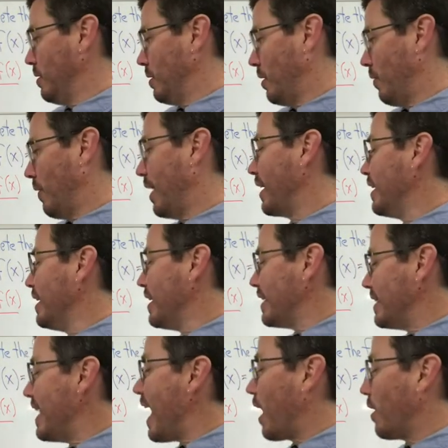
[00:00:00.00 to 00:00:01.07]
All right,
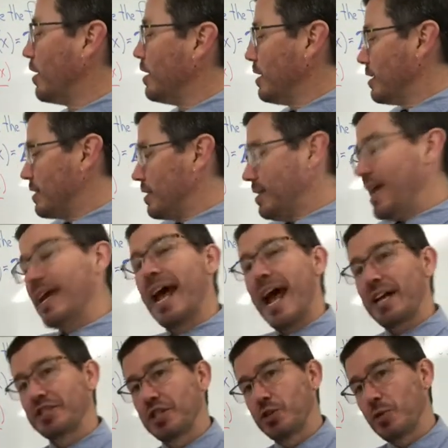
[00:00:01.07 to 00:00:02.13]
now, they can
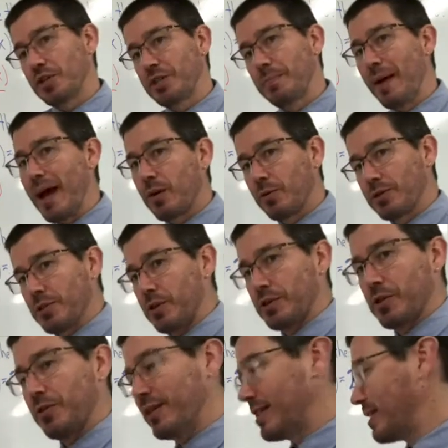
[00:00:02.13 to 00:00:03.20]
ask this question backwards also.
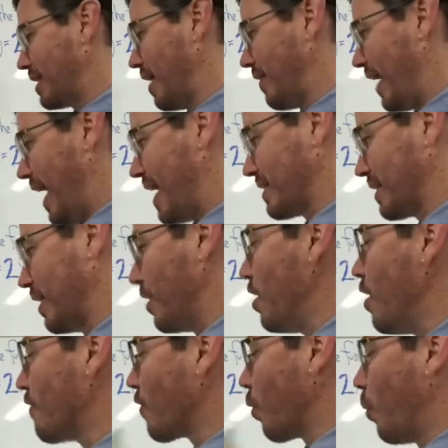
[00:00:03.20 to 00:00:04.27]
This is how they ask it.
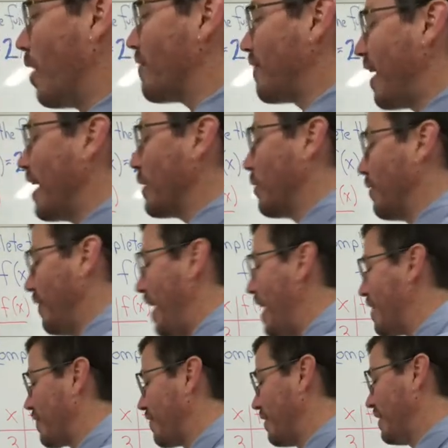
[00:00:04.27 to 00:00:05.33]
For what value of
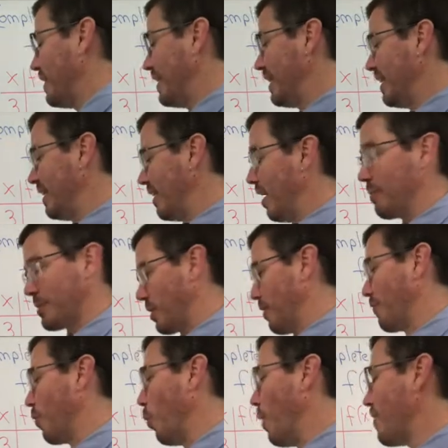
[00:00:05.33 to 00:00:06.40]
F
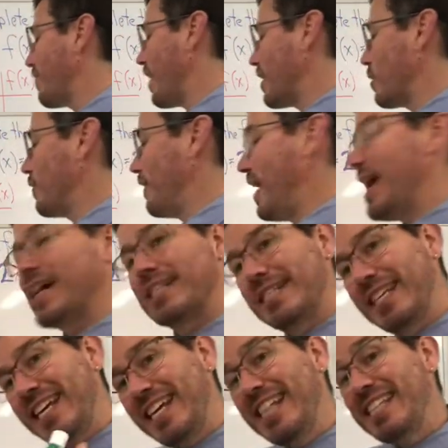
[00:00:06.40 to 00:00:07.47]
for what value of x
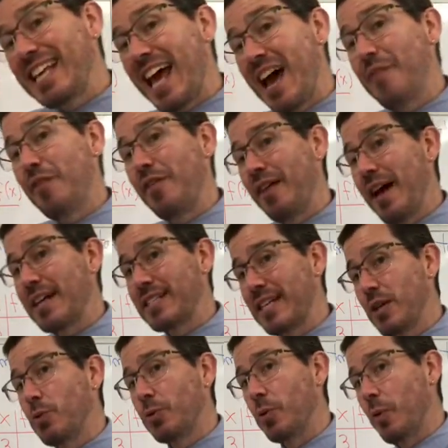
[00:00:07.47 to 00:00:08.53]
is f of x
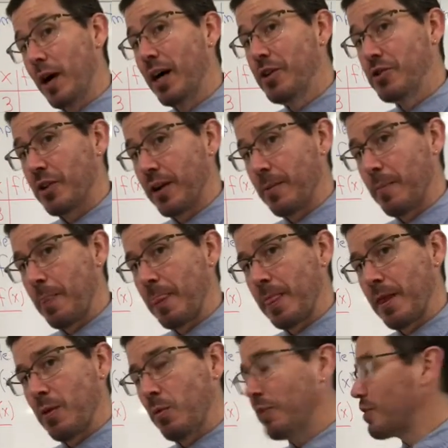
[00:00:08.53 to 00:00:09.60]
equal to 100?
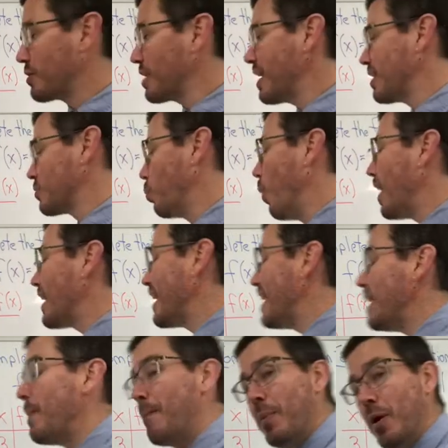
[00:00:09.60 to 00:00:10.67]
What they're saying is, what
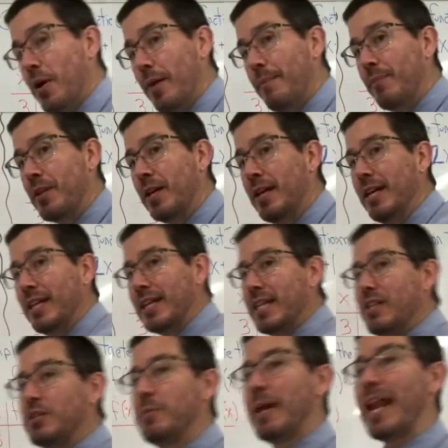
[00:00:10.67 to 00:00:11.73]
input
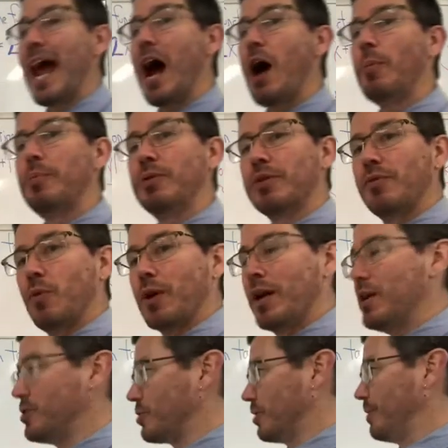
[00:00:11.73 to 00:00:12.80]
gives me an output of
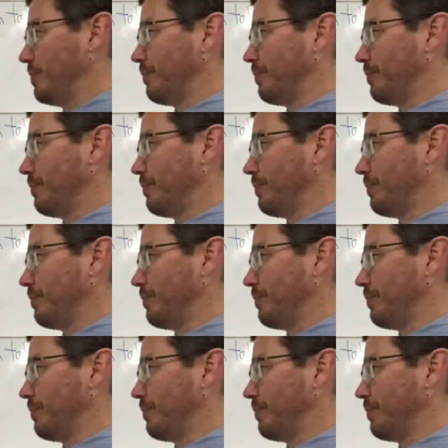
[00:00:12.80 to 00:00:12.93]
100?